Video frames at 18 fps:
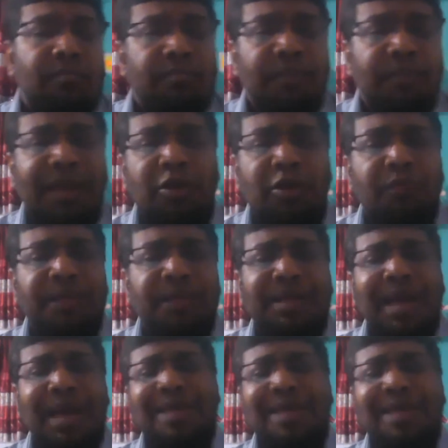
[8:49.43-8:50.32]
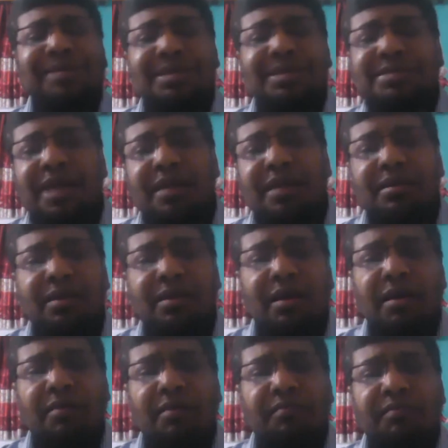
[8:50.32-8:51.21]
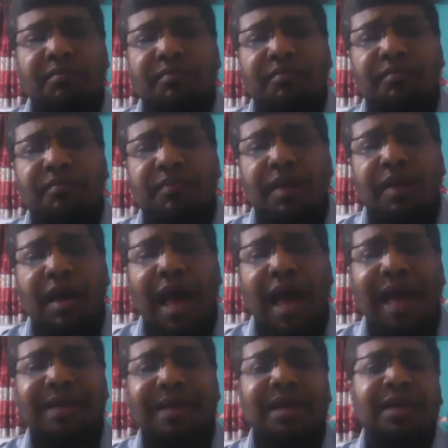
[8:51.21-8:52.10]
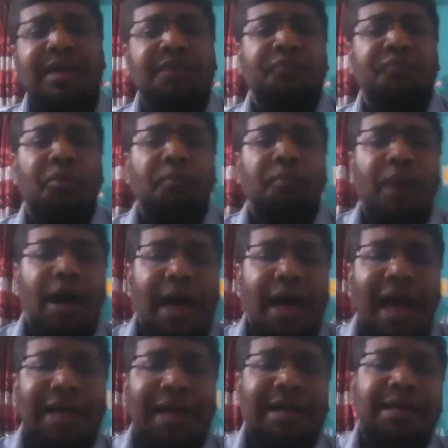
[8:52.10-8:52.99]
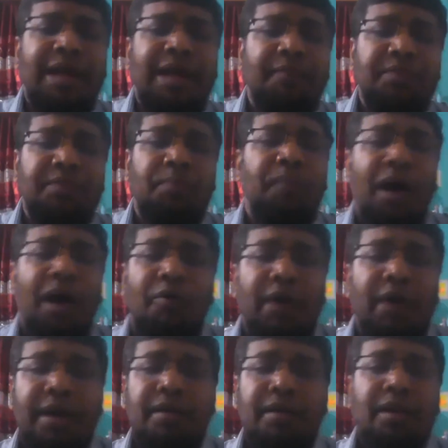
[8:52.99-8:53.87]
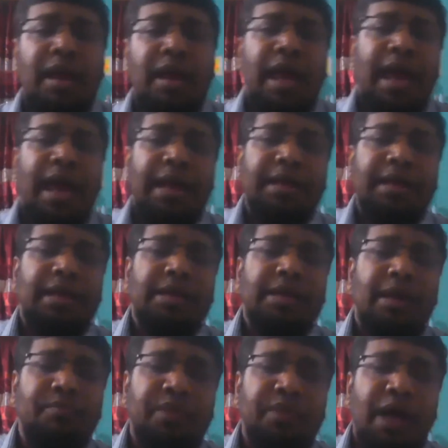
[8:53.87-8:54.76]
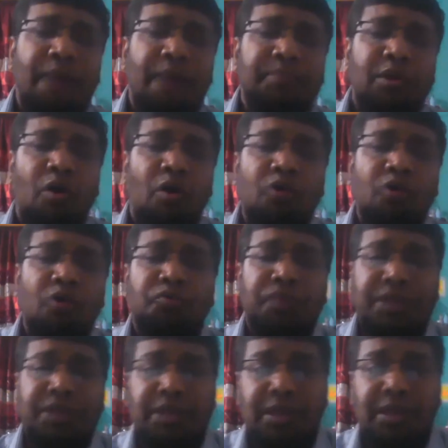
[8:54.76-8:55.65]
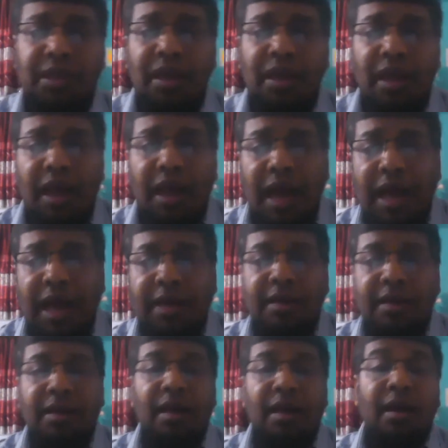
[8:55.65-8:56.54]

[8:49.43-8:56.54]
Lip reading: Many of the characters are hankering after power, hankering after authority, and